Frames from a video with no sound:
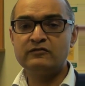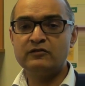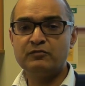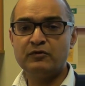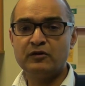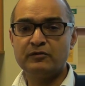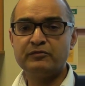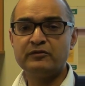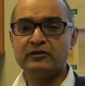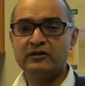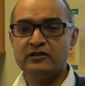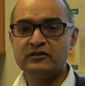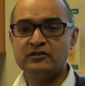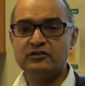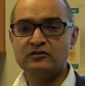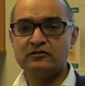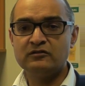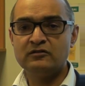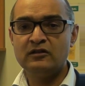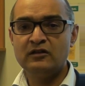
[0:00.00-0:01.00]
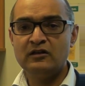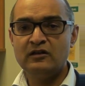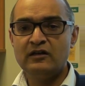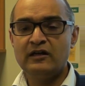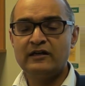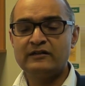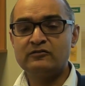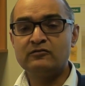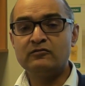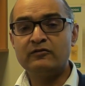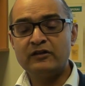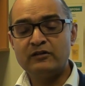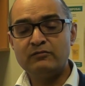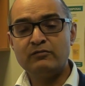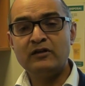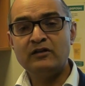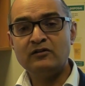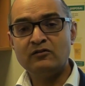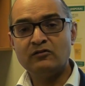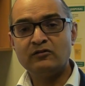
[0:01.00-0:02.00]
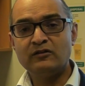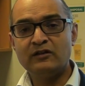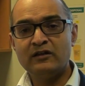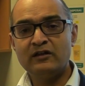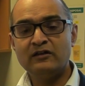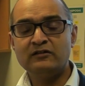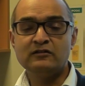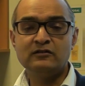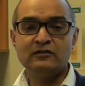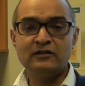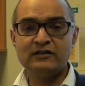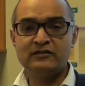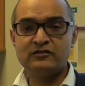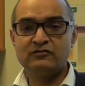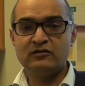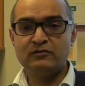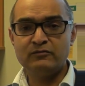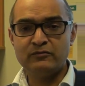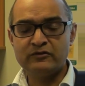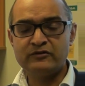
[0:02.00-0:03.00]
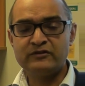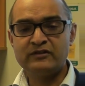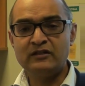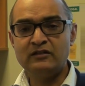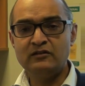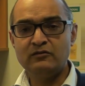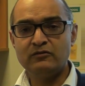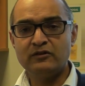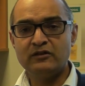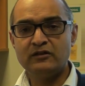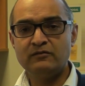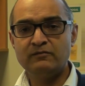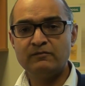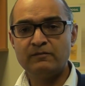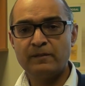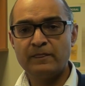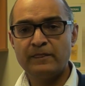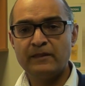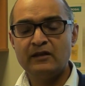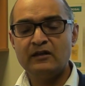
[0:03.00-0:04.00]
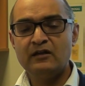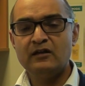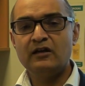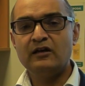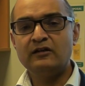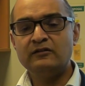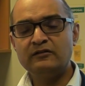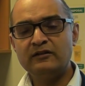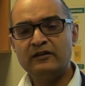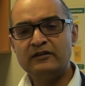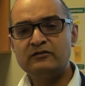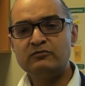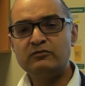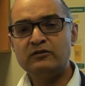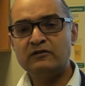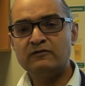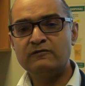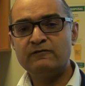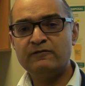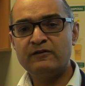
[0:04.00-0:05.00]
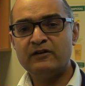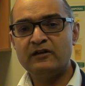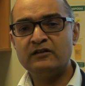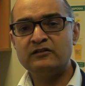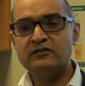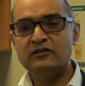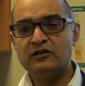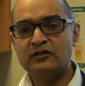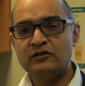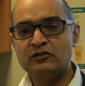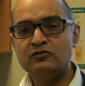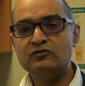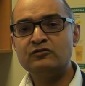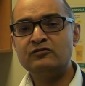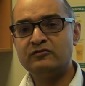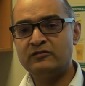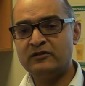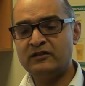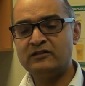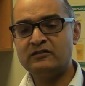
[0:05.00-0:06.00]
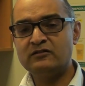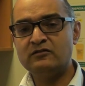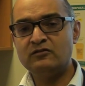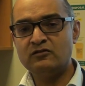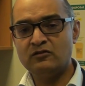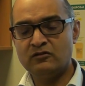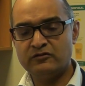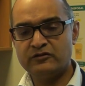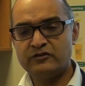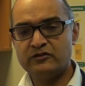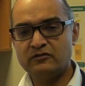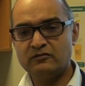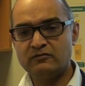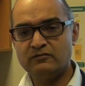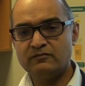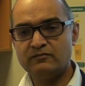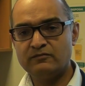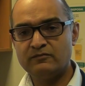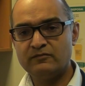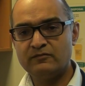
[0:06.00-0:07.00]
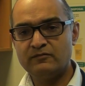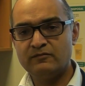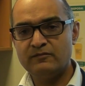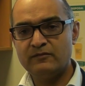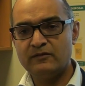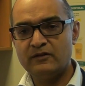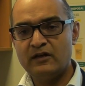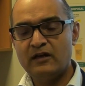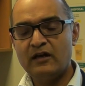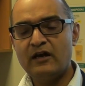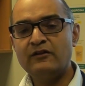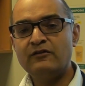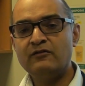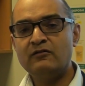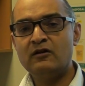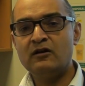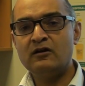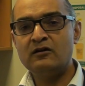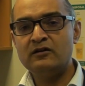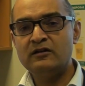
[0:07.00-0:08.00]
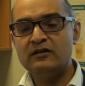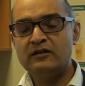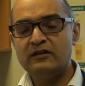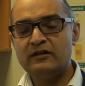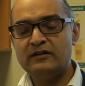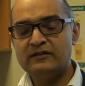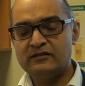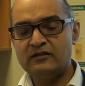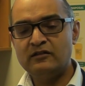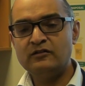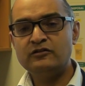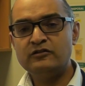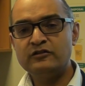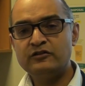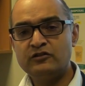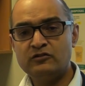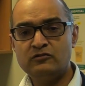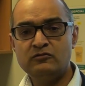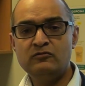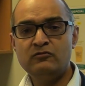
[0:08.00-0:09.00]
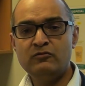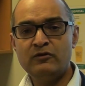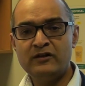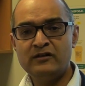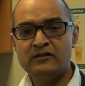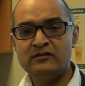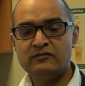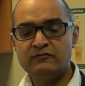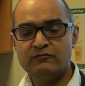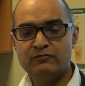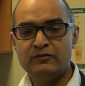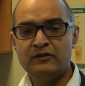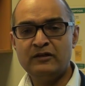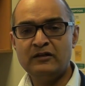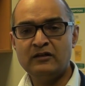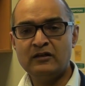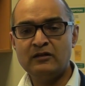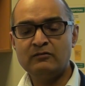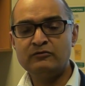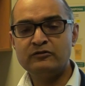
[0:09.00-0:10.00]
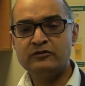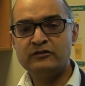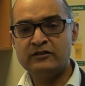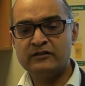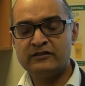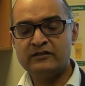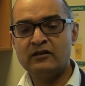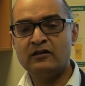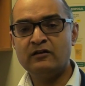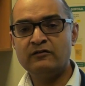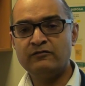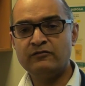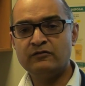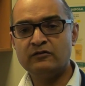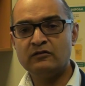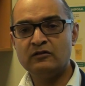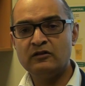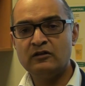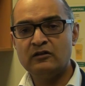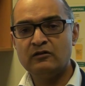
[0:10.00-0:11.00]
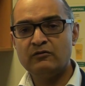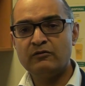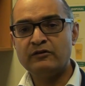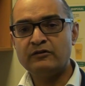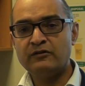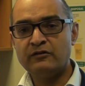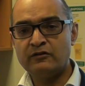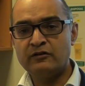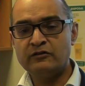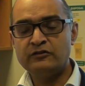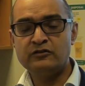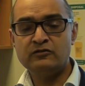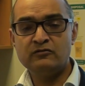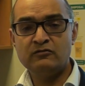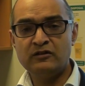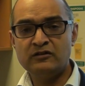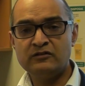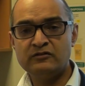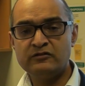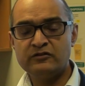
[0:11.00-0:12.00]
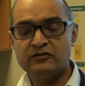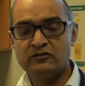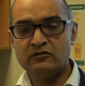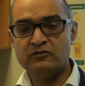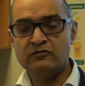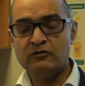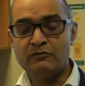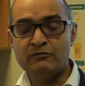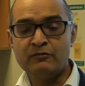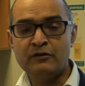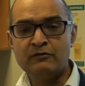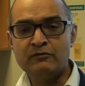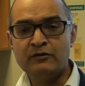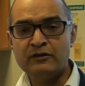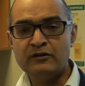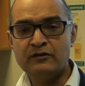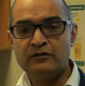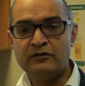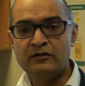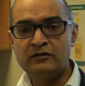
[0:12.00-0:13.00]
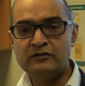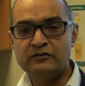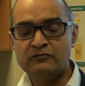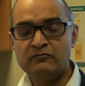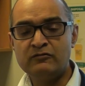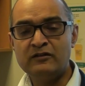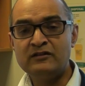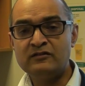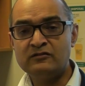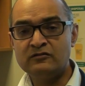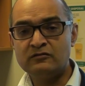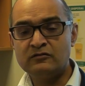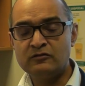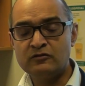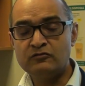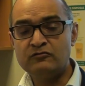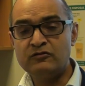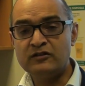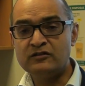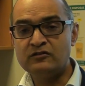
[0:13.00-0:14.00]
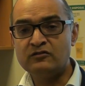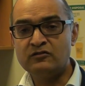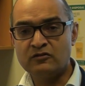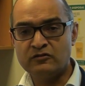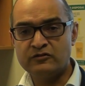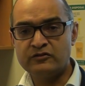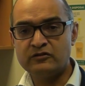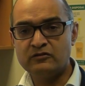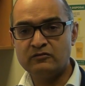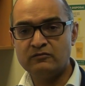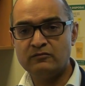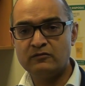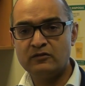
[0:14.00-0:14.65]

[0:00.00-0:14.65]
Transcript: of the population has already been online in the last 3 months anyway, unless we can find a good reason not to. And there are essentially two ways of being able to decipher whether there are whether there's a good reason not to.